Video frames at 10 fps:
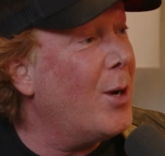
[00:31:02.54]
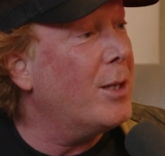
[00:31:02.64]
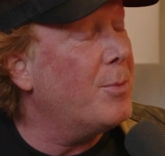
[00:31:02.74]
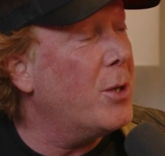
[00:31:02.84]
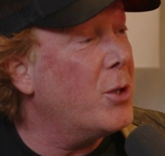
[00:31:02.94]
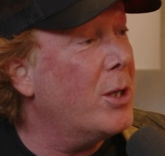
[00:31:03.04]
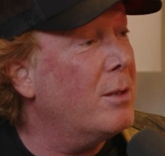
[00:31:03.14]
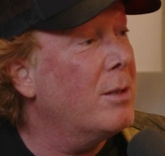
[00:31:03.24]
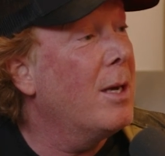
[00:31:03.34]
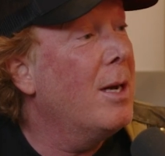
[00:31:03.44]

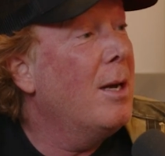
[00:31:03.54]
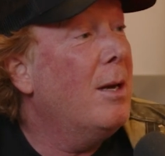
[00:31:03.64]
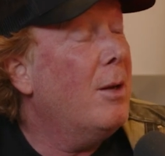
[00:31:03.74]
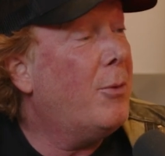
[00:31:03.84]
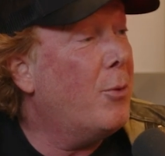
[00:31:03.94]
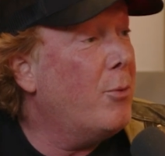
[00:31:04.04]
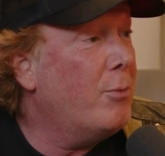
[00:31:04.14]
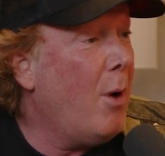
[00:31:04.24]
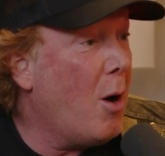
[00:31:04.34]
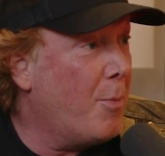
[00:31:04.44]
Transmission, through
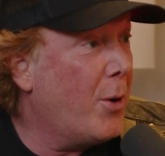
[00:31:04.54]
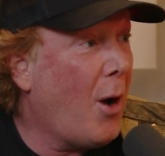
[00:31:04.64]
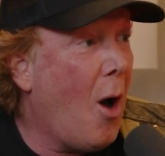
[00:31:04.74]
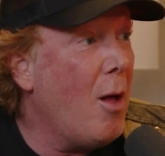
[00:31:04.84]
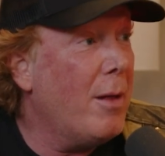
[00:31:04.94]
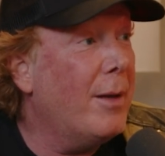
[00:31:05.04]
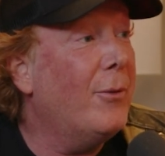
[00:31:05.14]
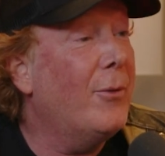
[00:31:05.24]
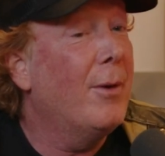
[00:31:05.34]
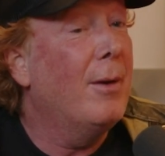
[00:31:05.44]

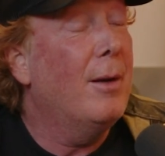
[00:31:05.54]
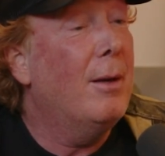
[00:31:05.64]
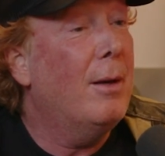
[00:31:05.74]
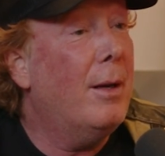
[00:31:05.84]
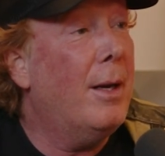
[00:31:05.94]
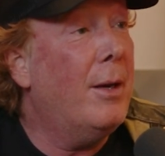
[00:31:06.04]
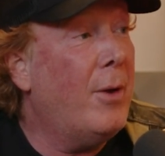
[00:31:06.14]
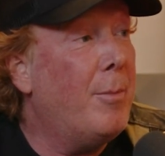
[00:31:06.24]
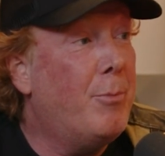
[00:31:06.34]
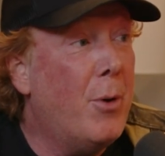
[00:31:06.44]
HarperCollins, is
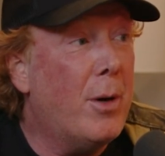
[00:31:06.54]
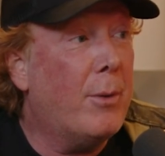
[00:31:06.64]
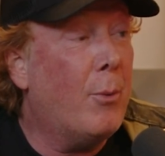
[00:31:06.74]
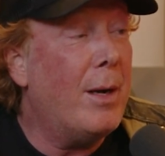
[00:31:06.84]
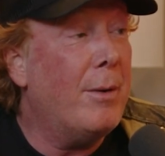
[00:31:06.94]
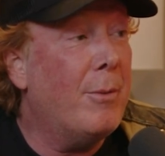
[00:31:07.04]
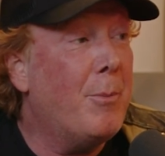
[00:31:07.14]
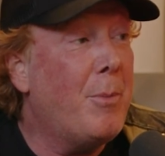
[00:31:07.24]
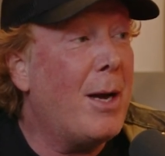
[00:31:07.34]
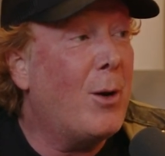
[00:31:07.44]
a book
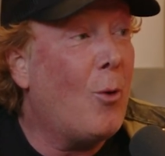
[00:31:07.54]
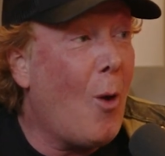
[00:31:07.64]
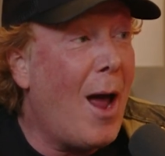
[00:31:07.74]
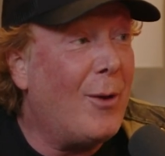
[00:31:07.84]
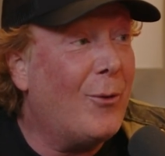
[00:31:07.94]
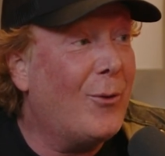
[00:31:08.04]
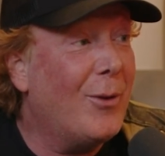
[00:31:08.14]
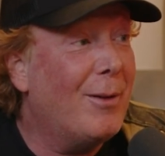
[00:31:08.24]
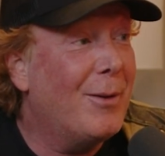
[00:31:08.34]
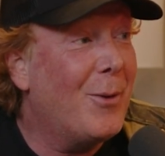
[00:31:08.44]
written by Christ
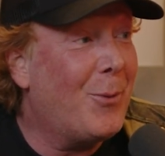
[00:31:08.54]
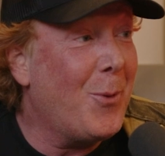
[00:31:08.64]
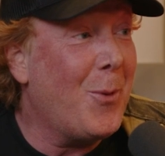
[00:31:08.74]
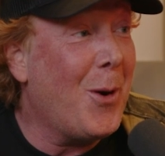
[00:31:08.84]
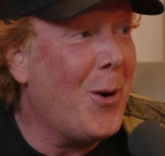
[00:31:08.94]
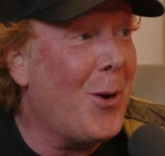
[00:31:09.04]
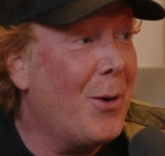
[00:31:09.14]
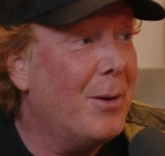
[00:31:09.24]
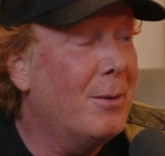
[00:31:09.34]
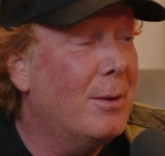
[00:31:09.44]
through her,
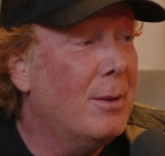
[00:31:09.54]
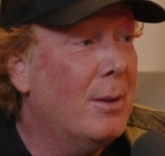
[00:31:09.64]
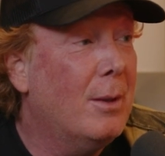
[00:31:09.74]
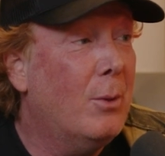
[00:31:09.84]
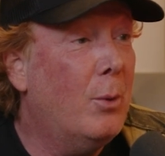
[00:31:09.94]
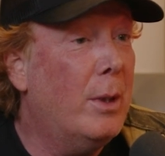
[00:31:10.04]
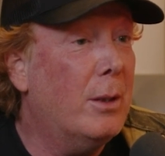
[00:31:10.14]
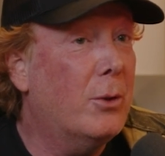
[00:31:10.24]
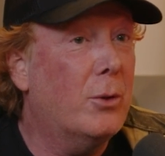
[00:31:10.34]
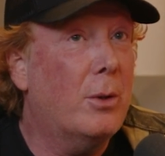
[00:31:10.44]

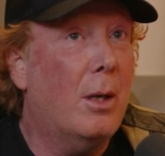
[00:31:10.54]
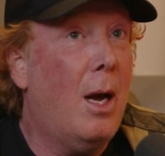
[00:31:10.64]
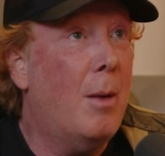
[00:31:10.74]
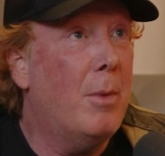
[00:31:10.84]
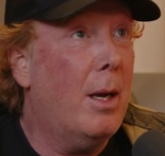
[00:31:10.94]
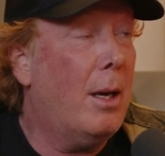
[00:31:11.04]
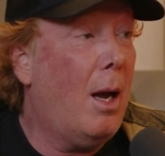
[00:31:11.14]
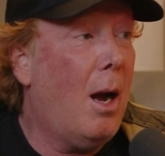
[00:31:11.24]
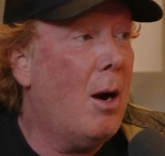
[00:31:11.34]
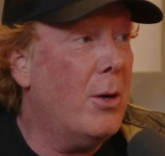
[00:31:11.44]
which I'm
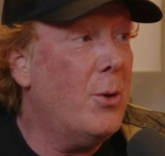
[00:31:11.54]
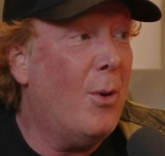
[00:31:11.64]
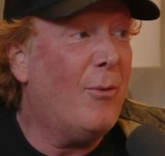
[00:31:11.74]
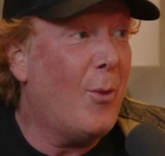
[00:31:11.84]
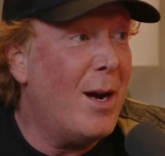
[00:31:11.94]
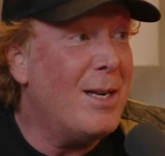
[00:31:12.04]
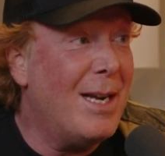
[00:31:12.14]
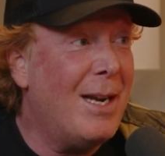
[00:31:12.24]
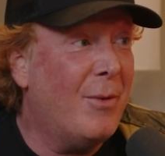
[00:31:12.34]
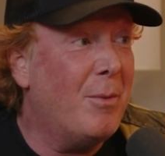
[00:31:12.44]
like, aren't you afraid to
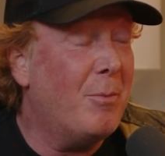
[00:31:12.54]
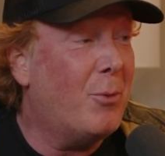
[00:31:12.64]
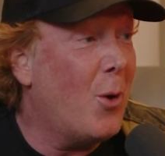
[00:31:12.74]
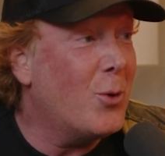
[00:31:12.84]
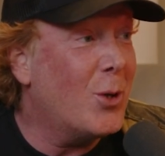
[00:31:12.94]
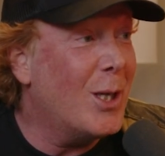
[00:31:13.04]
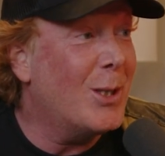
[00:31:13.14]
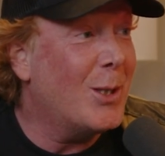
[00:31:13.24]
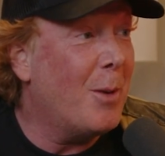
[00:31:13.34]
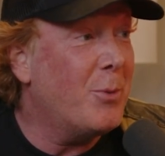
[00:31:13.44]
even broach
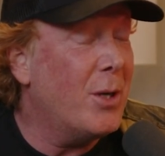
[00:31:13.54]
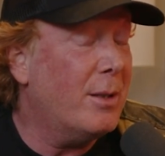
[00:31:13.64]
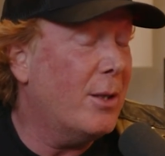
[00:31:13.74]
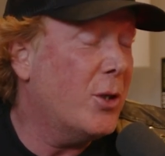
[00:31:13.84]
this subject?